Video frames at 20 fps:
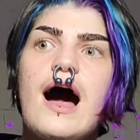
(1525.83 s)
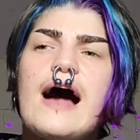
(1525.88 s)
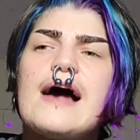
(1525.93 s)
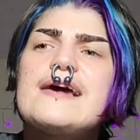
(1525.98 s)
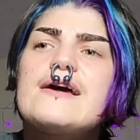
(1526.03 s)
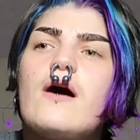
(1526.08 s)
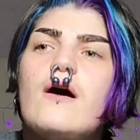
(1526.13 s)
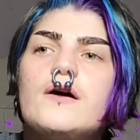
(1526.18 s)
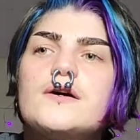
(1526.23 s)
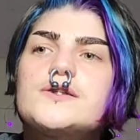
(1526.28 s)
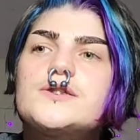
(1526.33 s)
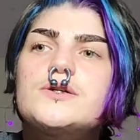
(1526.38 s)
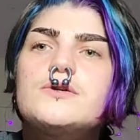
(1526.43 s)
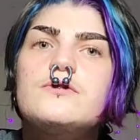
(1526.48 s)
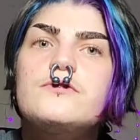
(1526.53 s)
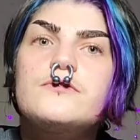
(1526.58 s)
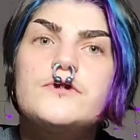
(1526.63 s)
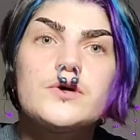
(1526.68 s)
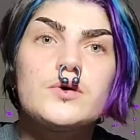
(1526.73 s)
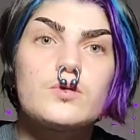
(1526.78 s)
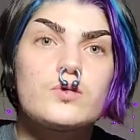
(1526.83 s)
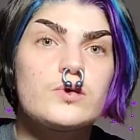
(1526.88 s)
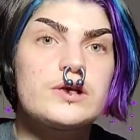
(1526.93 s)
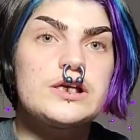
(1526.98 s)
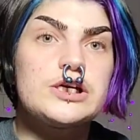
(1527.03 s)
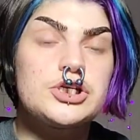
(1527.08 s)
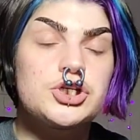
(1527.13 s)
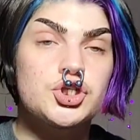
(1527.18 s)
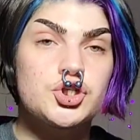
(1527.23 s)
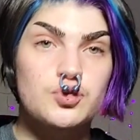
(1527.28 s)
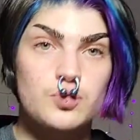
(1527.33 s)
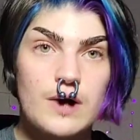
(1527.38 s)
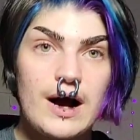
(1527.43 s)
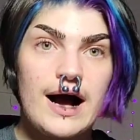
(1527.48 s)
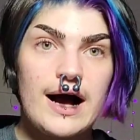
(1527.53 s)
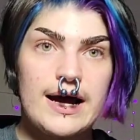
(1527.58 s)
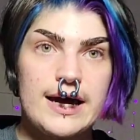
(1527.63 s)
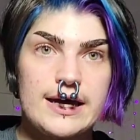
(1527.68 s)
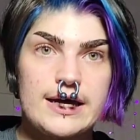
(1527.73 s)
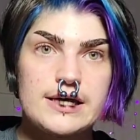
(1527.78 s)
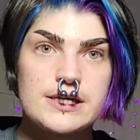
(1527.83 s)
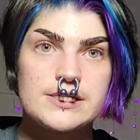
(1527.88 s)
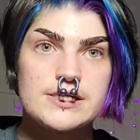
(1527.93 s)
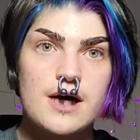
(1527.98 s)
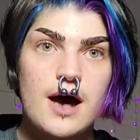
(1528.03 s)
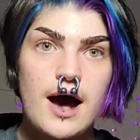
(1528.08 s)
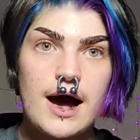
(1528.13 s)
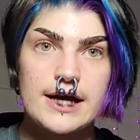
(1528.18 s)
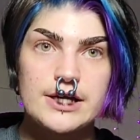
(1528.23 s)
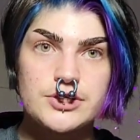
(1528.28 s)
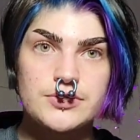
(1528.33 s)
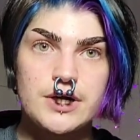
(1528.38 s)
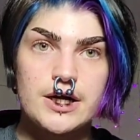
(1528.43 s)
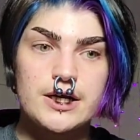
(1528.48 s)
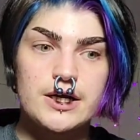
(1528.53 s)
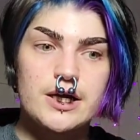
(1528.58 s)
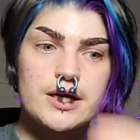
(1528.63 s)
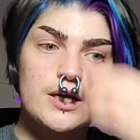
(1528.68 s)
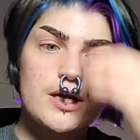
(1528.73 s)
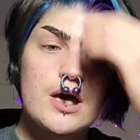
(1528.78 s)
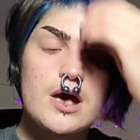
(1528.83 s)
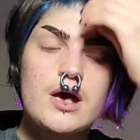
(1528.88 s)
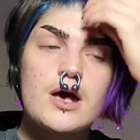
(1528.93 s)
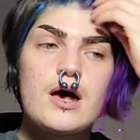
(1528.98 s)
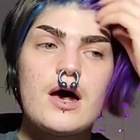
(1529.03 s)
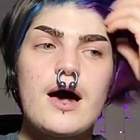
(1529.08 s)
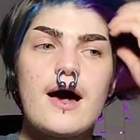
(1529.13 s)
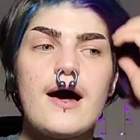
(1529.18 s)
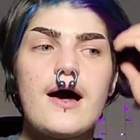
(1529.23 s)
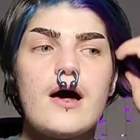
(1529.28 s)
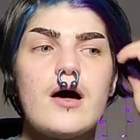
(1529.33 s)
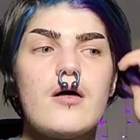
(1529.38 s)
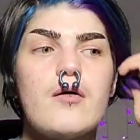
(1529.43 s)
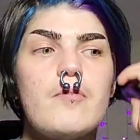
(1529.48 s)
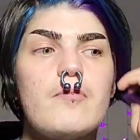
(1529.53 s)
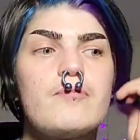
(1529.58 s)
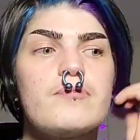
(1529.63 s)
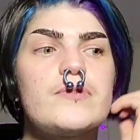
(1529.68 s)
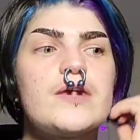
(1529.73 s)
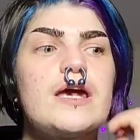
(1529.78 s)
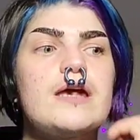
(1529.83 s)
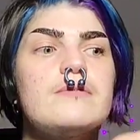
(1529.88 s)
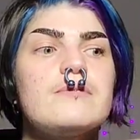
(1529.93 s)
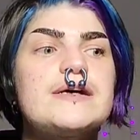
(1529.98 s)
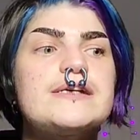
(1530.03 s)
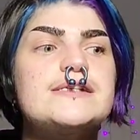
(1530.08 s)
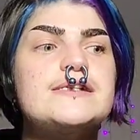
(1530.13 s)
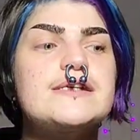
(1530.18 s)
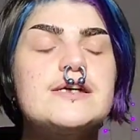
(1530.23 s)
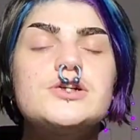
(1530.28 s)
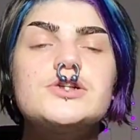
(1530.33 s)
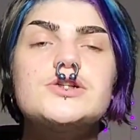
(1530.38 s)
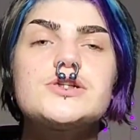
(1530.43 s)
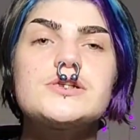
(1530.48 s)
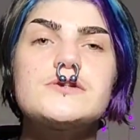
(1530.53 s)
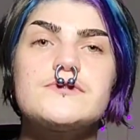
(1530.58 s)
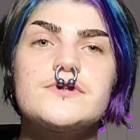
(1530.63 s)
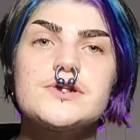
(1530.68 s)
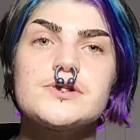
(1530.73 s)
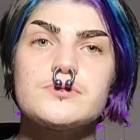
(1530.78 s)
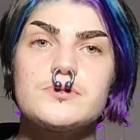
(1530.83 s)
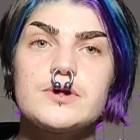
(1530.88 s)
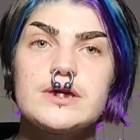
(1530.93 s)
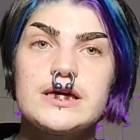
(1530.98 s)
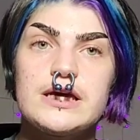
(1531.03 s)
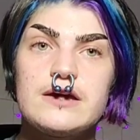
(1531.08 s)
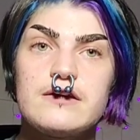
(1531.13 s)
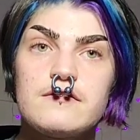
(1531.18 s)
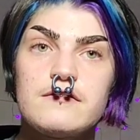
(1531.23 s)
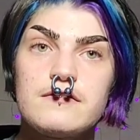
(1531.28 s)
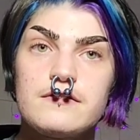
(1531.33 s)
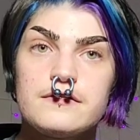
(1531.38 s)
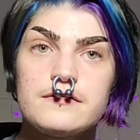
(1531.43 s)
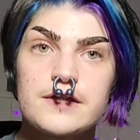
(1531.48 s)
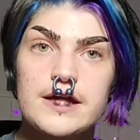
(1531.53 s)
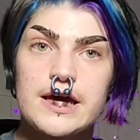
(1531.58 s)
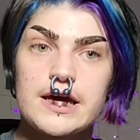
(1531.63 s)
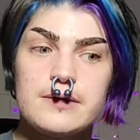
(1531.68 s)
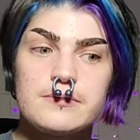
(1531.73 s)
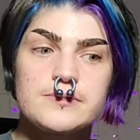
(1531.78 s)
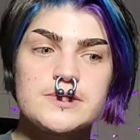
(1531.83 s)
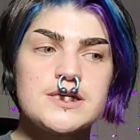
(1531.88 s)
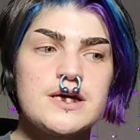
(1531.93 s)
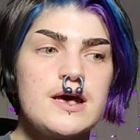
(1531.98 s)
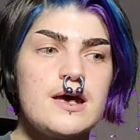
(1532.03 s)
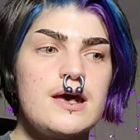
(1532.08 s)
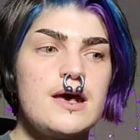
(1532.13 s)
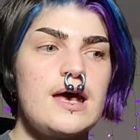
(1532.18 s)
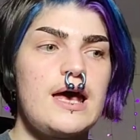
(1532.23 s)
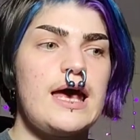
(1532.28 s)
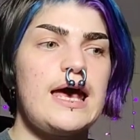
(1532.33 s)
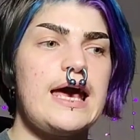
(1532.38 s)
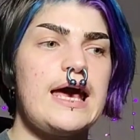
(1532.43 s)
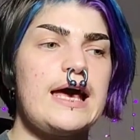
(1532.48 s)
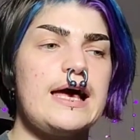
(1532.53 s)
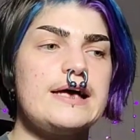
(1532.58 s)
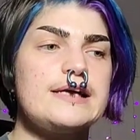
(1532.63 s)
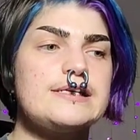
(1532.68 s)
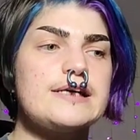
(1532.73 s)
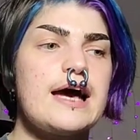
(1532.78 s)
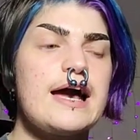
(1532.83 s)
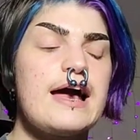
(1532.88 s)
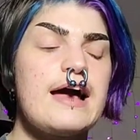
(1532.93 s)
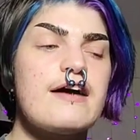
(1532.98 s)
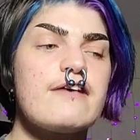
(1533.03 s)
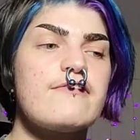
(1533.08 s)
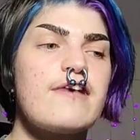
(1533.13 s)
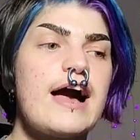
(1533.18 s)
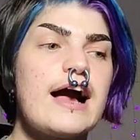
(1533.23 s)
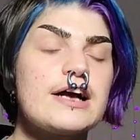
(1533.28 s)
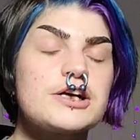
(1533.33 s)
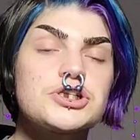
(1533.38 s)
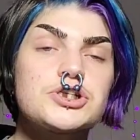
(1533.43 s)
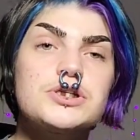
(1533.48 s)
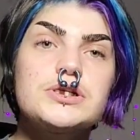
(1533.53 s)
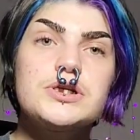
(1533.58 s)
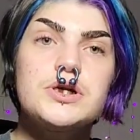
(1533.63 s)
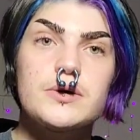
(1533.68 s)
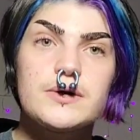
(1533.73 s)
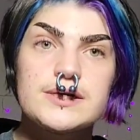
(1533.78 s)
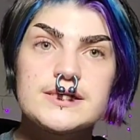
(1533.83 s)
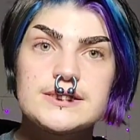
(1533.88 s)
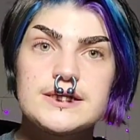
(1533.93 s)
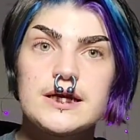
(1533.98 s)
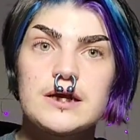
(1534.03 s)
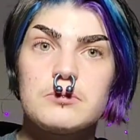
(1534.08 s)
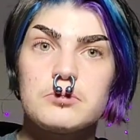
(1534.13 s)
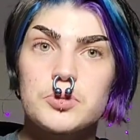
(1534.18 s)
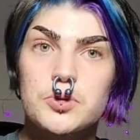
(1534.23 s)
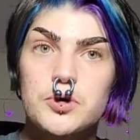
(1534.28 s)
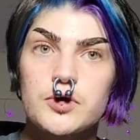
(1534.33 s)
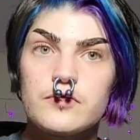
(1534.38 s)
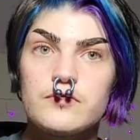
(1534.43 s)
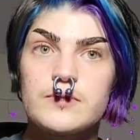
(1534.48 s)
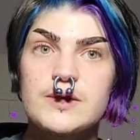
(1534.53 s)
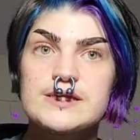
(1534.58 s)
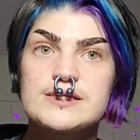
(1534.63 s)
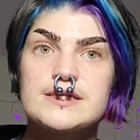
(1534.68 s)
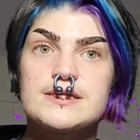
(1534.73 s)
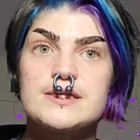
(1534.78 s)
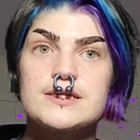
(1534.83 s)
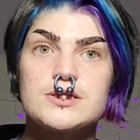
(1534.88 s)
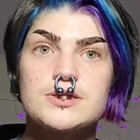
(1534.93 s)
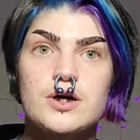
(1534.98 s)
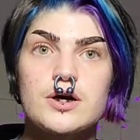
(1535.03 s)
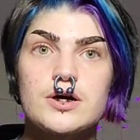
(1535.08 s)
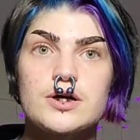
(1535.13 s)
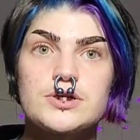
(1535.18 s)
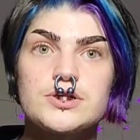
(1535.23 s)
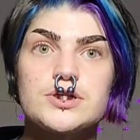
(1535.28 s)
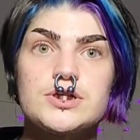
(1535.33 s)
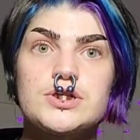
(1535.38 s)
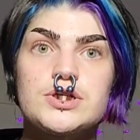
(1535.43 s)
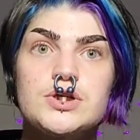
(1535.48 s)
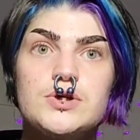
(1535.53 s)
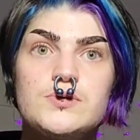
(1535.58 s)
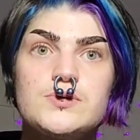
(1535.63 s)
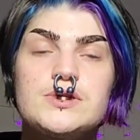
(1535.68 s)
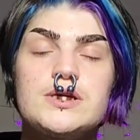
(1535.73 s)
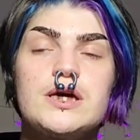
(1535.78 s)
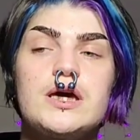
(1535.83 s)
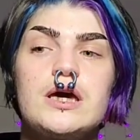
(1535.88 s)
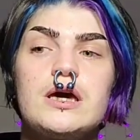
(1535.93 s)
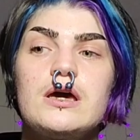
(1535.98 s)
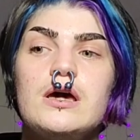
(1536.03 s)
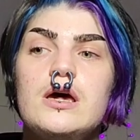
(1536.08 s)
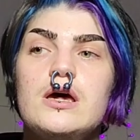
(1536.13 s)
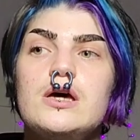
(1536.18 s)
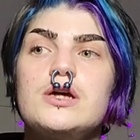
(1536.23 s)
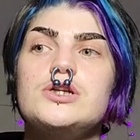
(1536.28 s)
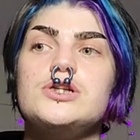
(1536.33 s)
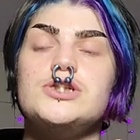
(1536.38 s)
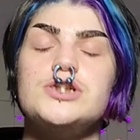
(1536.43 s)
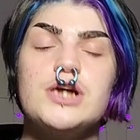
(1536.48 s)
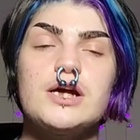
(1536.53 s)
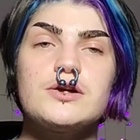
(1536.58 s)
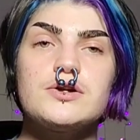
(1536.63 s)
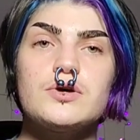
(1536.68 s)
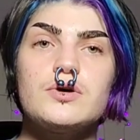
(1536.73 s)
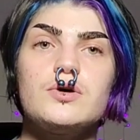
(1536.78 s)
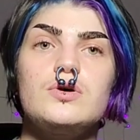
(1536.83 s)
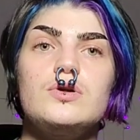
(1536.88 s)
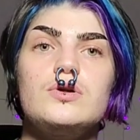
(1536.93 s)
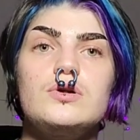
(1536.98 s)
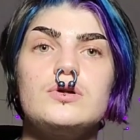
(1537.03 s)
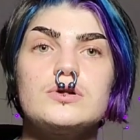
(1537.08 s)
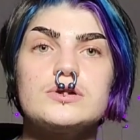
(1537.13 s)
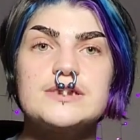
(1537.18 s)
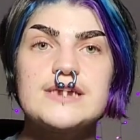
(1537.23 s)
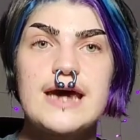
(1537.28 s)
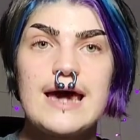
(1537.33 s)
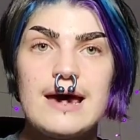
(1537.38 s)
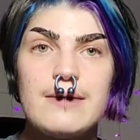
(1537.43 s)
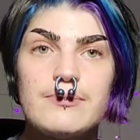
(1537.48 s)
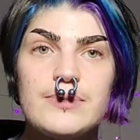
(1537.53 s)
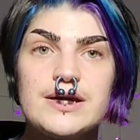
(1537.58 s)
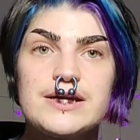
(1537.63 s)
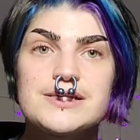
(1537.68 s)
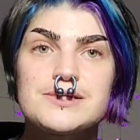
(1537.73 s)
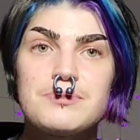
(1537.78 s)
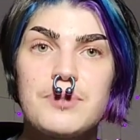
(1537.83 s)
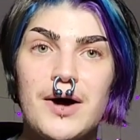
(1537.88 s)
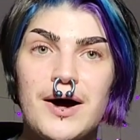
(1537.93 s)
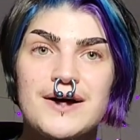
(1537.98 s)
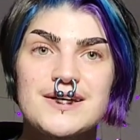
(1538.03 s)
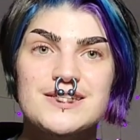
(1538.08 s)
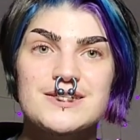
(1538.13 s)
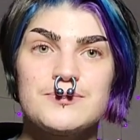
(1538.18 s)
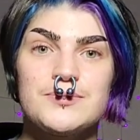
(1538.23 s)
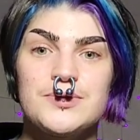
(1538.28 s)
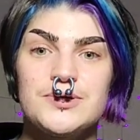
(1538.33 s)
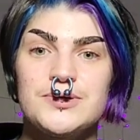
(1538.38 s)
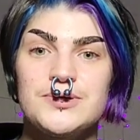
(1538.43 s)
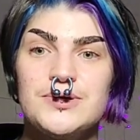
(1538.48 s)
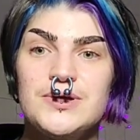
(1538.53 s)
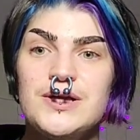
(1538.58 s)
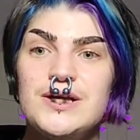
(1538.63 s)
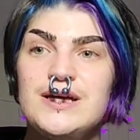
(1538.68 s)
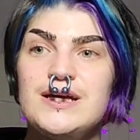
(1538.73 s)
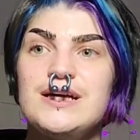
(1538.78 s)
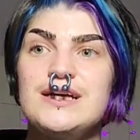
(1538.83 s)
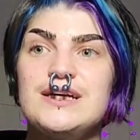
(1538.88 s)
I also feel really dry and dehydrated. And my skin just feels really inflamed. And I have actually noticed an improvement since I started just using gentle, tepid as possible,